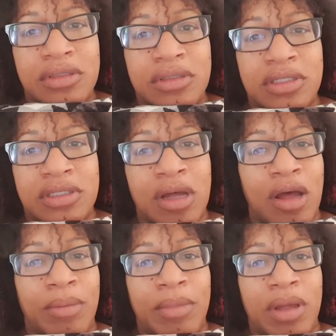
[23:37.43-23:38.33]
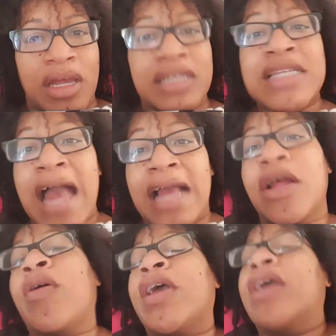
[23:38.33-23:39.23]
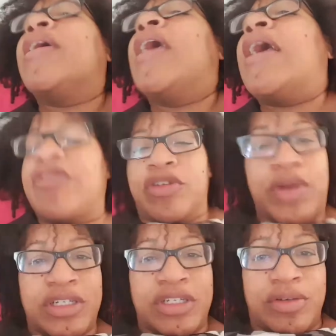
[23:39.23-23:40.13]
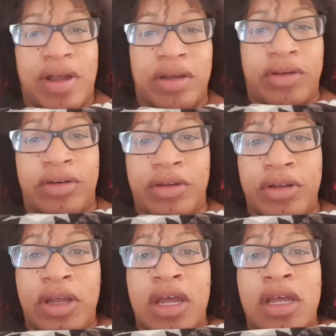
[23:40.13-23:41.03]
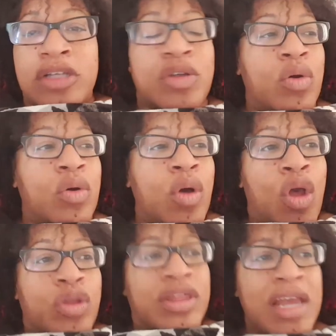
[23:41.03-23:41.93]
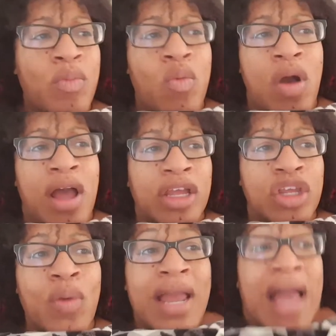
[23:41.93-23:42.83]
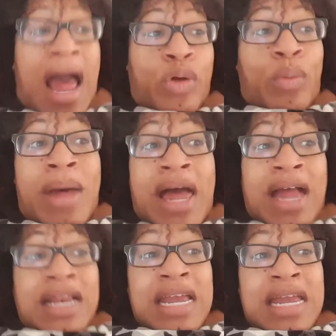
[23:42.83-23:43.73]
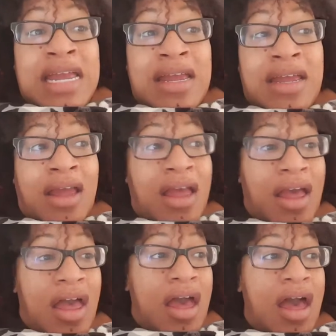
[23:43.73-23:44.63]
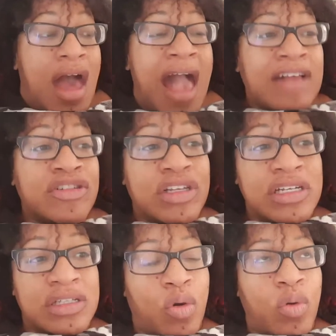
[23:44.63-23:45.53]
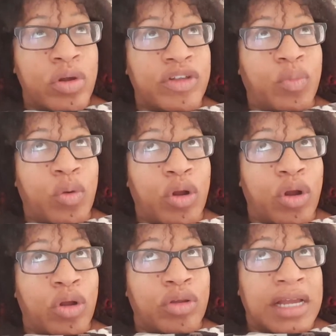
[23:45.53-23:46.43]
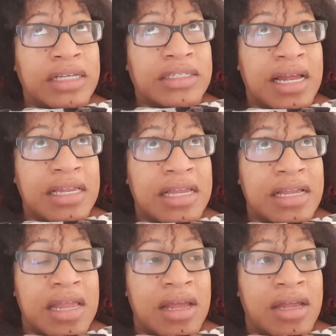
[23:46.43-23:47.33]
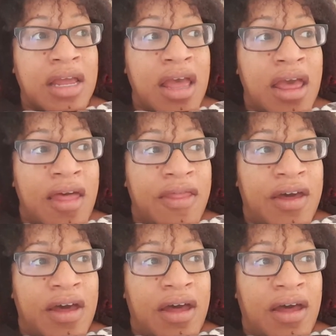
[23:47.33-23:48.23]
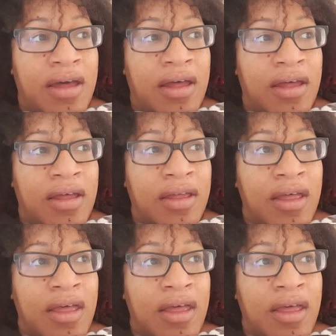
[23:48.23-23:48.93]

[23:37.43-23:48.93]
exactly. Okay, I got your question right. Good. So then what? You ain't got no money. Actually, the courts they said that the